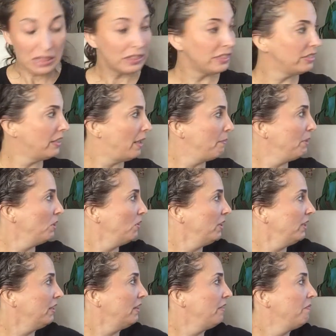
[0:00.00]
Lemon
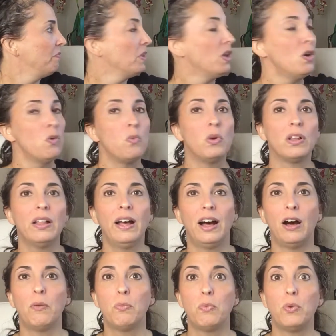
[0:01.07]
oil will
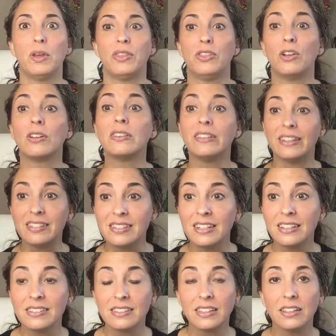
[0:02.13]
help with your
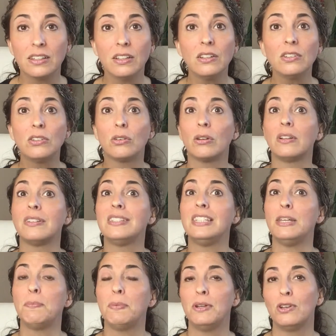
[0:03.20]
listening skills, so it'll
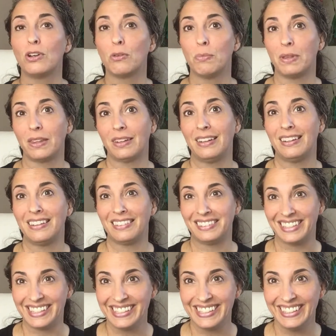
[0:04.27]
deepen your ability to
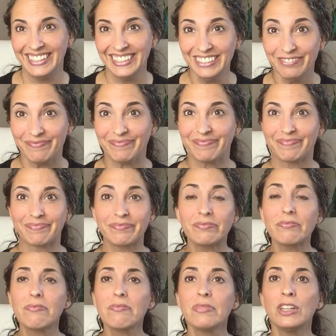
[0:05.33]
listen.
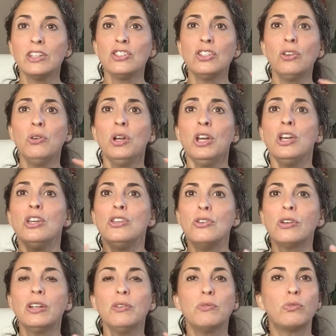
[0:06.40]
So
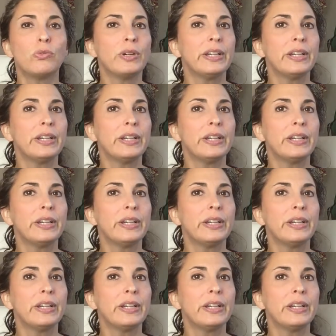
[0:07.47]
you can